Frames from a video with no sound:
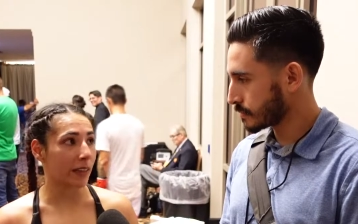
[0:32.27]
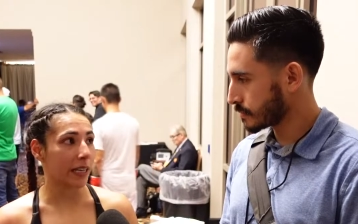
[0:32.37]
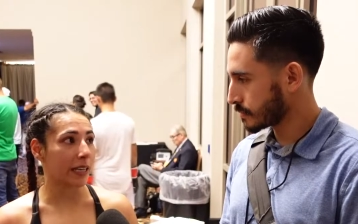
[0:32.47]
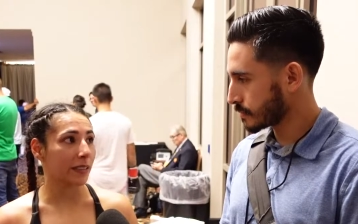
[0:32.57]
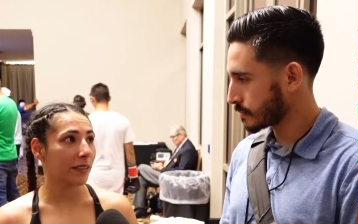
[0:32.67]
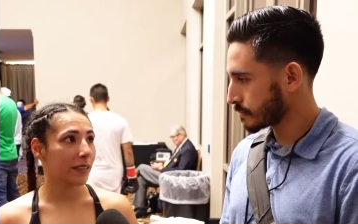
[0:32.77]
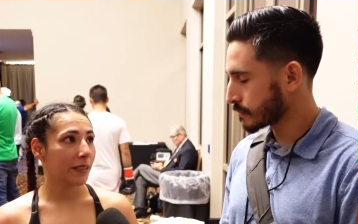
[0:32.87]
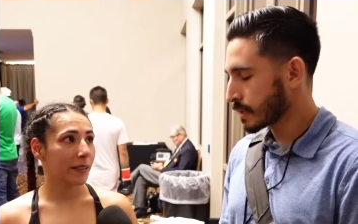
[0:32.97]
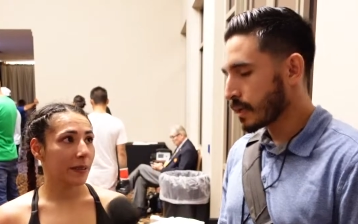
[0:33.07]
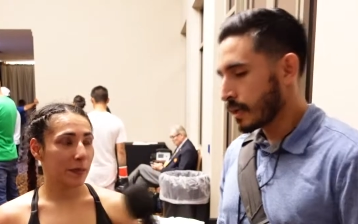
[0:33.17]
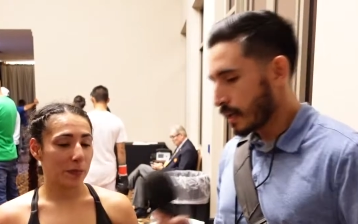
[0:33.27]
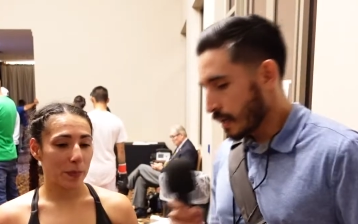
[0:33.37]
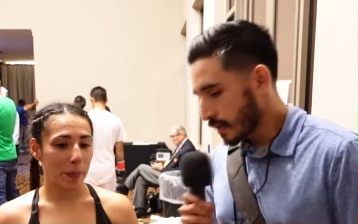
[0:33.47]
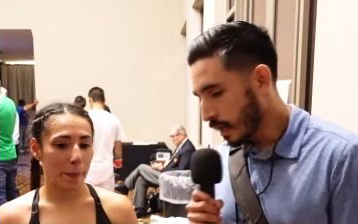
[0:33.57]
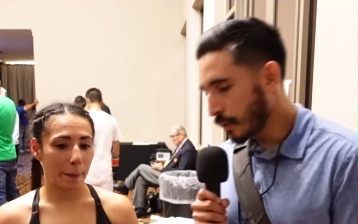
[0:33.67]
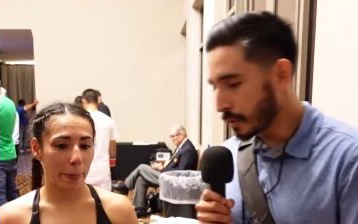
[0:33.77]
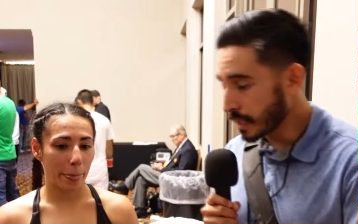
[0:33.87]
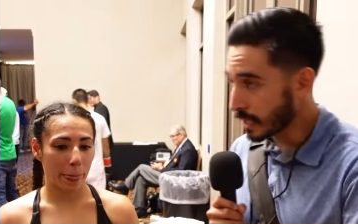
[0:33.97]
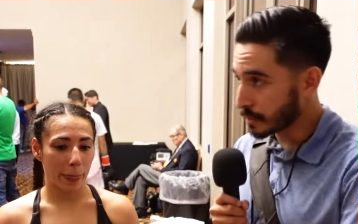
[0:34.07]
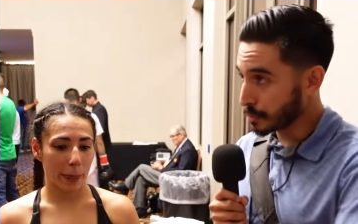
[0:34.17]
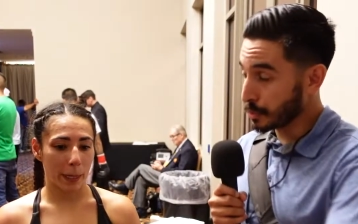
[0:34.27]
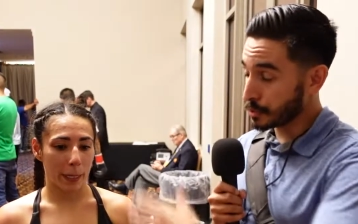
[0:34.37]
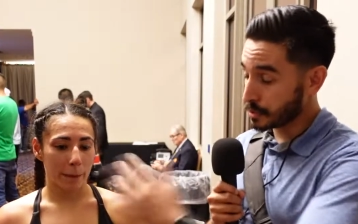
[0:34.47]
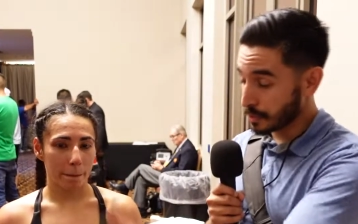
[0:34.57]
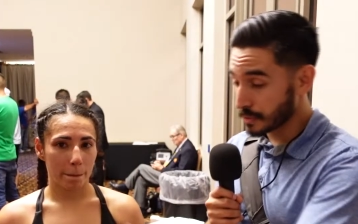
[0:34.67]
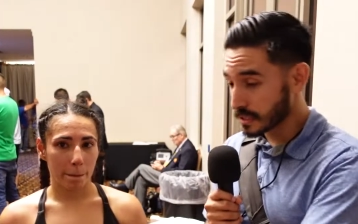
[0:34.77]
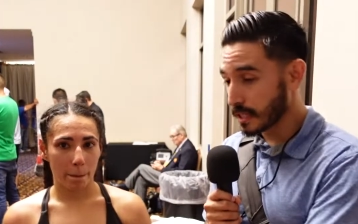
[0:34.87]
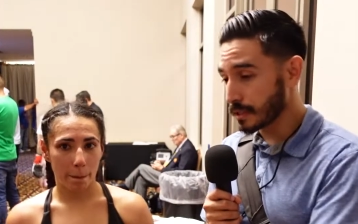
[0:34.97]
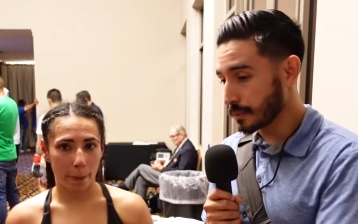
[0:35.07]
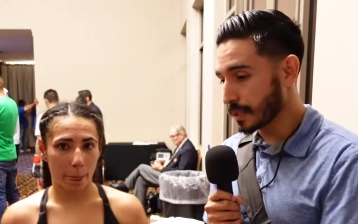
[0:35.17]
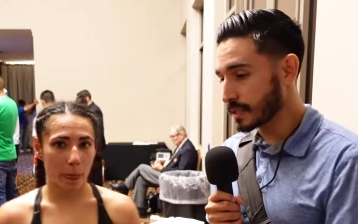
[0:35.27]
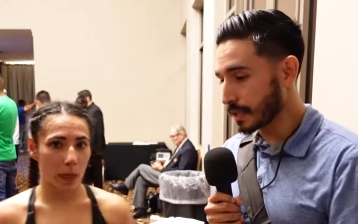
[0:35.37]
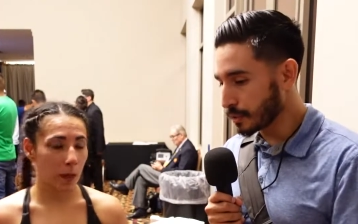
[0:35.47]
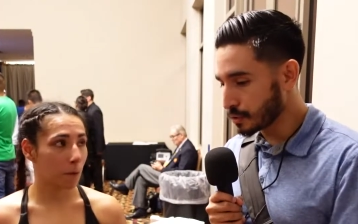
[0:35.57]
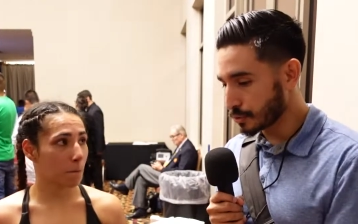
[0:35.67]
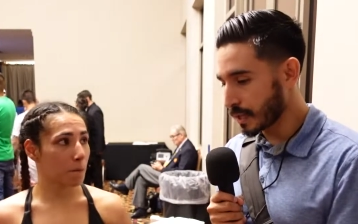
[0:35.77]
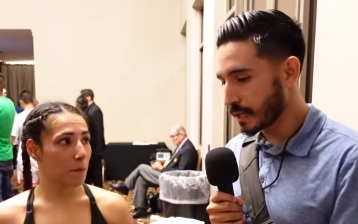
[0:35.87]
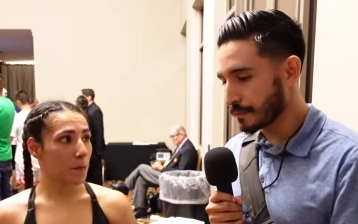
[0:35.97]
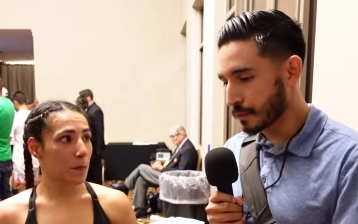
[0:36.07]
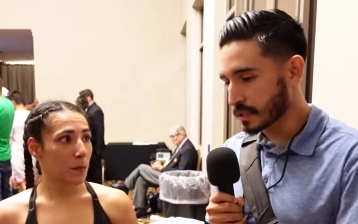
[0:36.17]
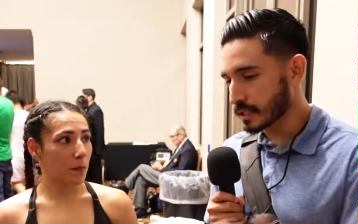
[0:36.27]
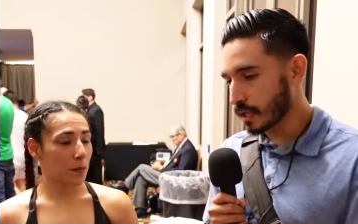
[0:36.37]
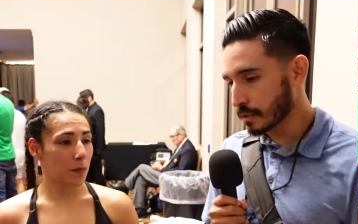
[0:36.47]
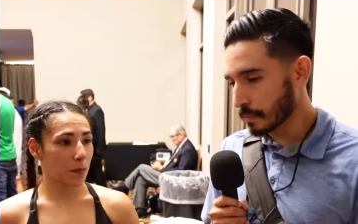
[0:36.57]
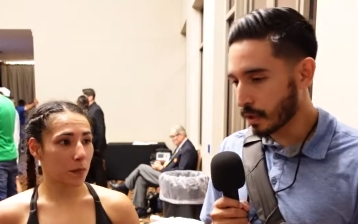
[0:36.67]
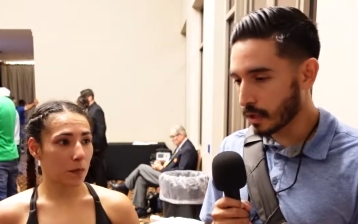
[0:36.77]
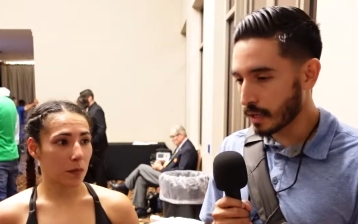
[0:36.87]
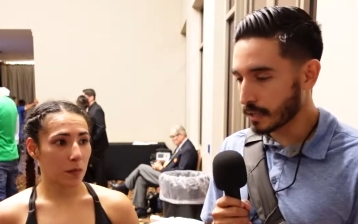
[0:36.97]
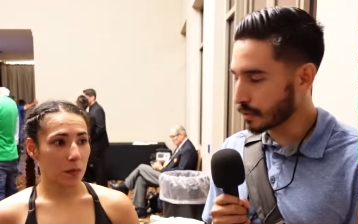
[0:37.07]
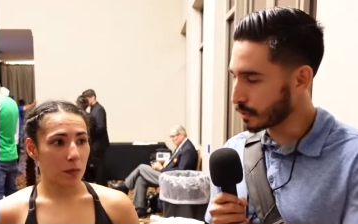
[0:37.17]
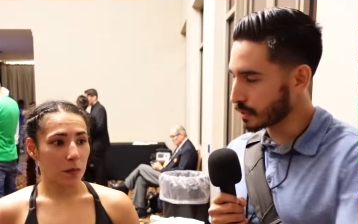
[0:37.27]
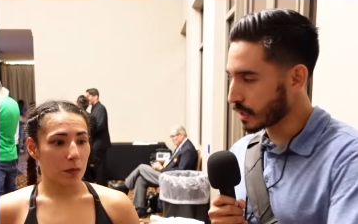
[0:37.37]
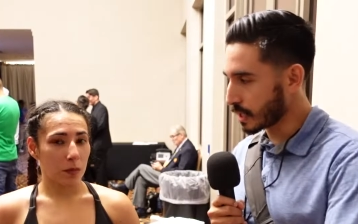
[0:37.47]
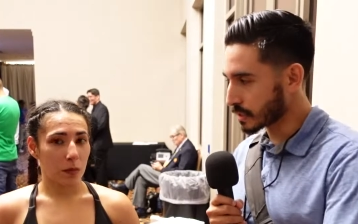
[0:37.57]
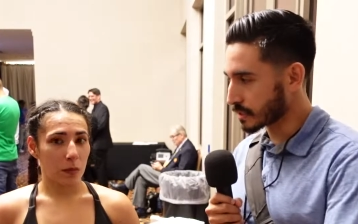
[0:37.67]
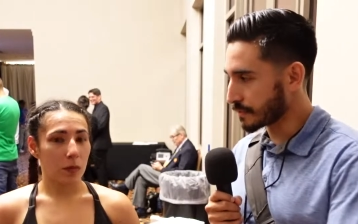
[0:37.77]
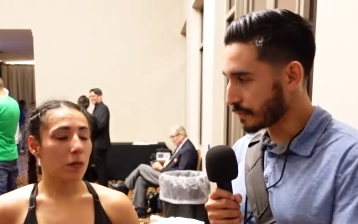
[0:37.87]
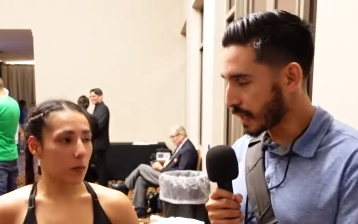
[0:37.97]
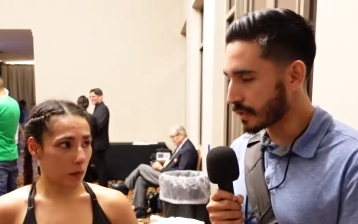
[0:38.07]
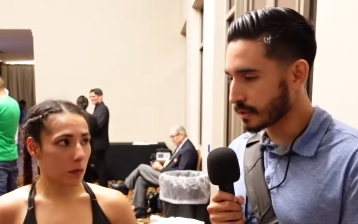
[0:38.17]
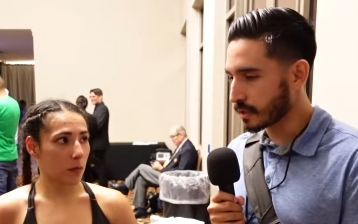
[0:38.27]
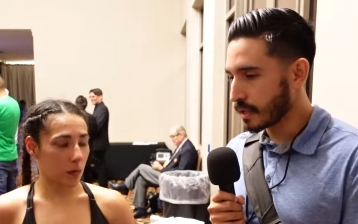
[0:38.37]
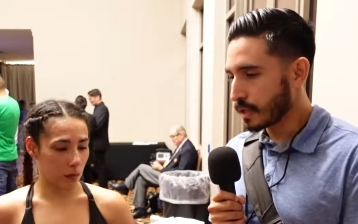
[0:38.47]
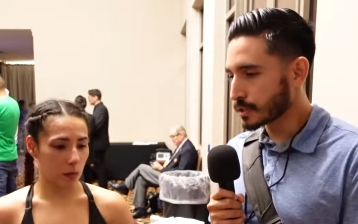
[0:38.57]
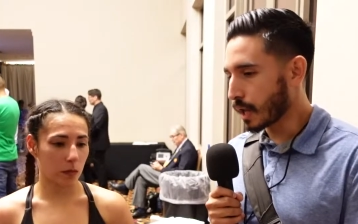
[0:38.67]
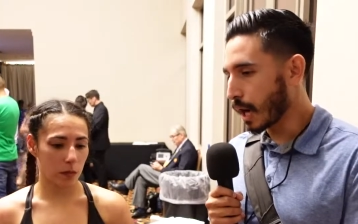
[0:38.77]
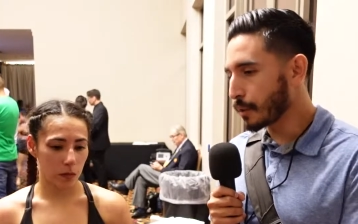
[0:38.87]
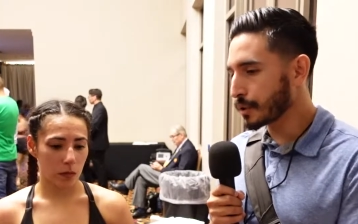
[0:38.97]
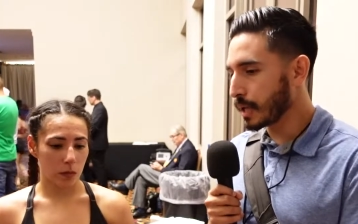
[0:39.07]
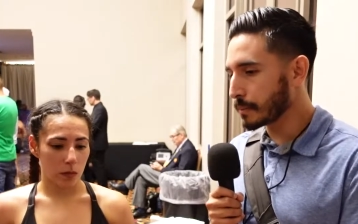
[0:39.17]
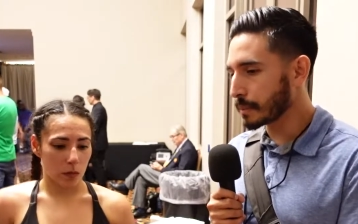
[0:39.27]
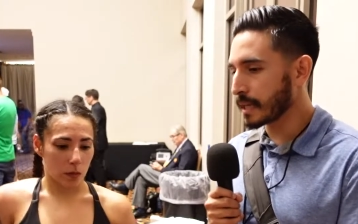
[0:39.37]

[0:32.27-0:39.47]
Speaker 1: at the end.
Speaker 2: Now, we're, you were saying in the ring that you trained for a southpaw and orthodox fighter. So how were you able to